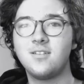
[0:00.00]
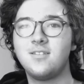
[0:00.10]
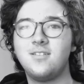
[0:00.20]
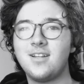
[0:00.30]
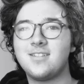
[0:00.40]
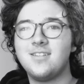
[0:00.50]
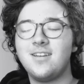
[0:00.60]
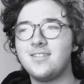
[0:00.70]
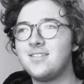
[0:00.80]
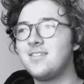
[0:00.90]
That's
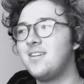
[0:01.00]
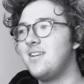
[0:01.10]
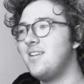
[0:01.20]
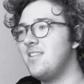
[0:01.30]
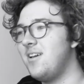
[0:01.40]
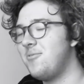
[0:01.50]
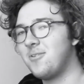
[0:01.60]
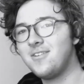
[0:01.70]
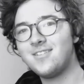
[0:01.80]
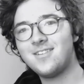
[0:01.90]
nice. They
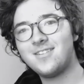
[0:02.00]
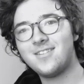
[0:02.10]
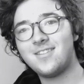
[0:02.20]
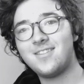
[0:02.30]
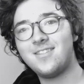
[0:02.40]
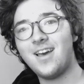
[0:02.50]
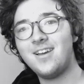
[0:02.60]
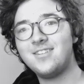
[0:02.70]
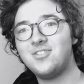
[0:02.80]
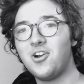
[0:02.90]
weren't
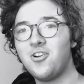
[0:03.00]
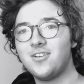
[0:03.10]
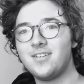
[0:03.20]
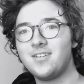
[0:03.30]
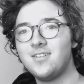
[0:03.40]
that jarring.